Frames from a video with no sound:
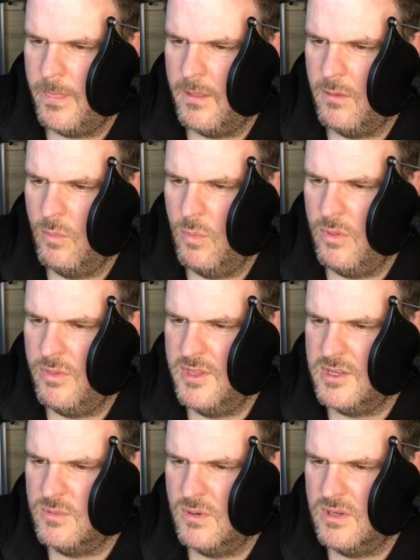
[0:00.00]
what
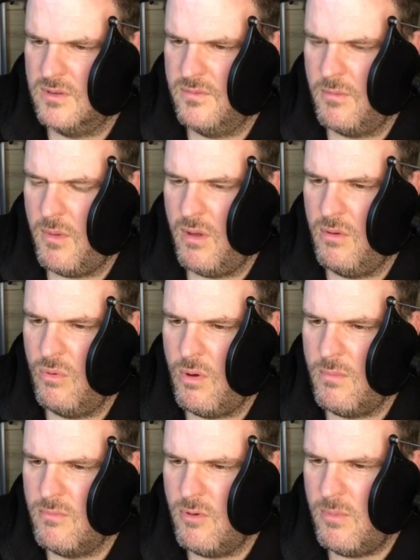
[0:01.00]
this one is from. Oh,
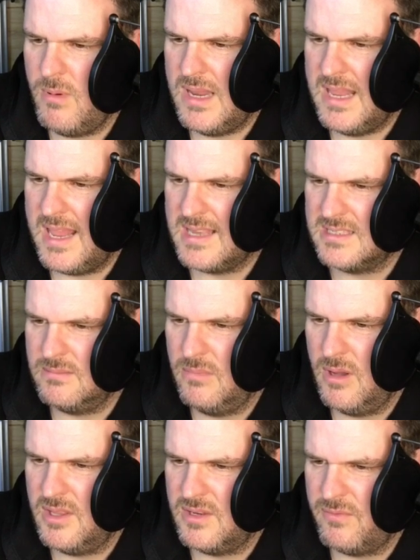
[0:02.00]
I'm probably guessing
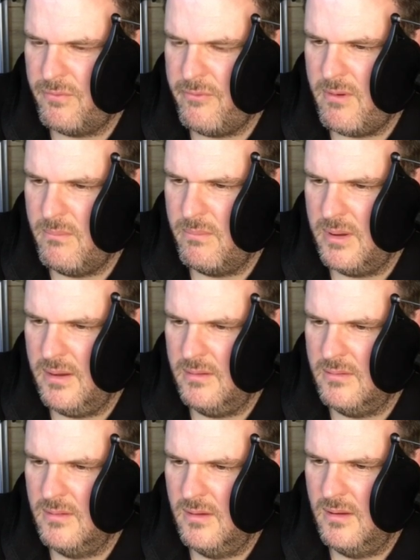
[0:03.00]
by this front
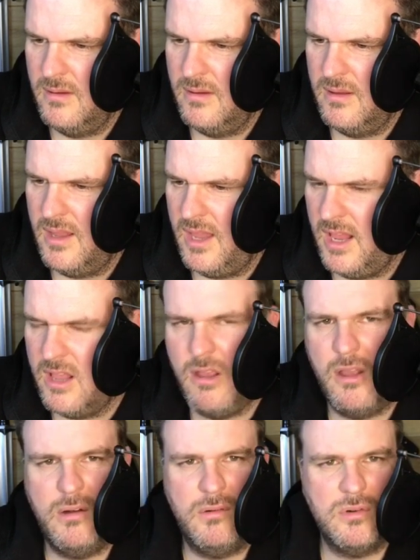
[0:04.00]
bit it
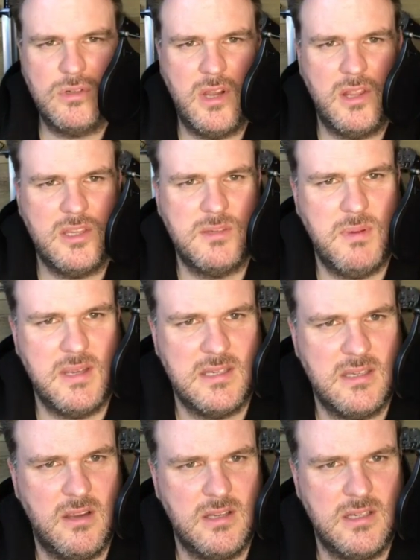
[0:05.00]
kind of looks like the
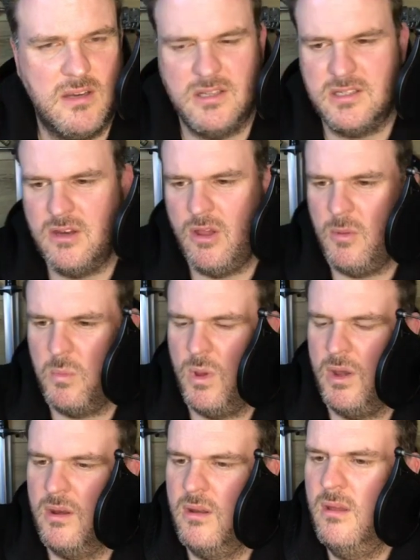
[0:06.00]
Space 1999
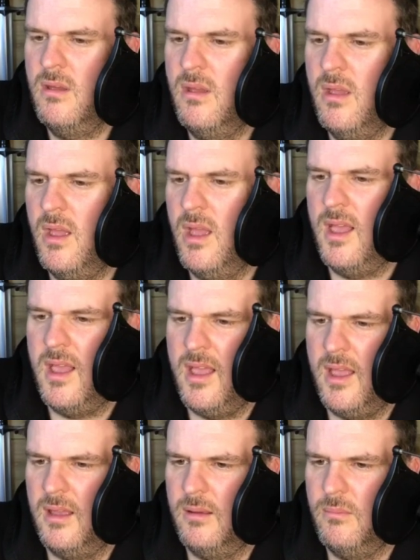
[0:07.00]
one.
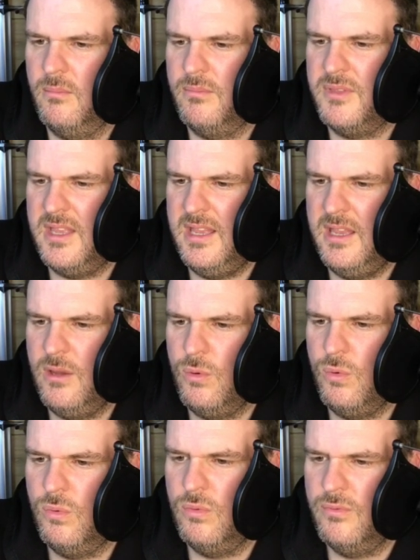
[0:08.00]
The
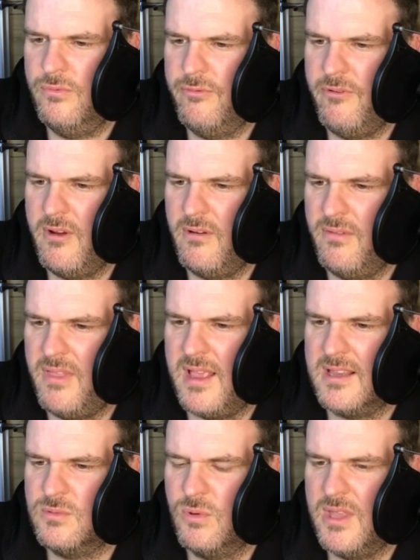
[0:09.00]
eagle front of
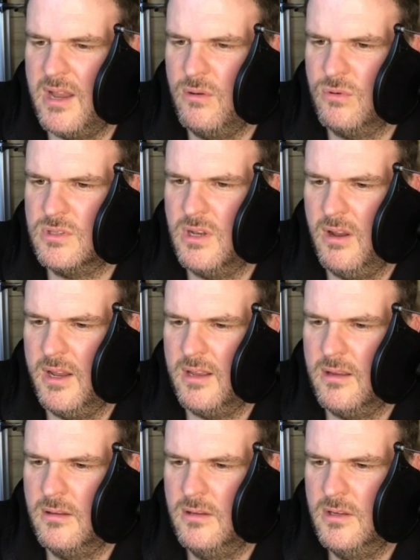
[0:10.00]
that is what that looks
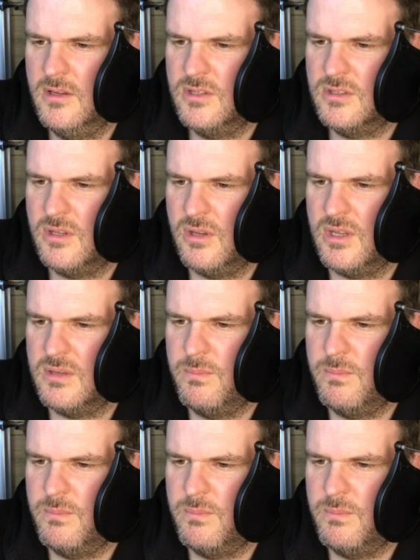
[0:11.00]
like, so that's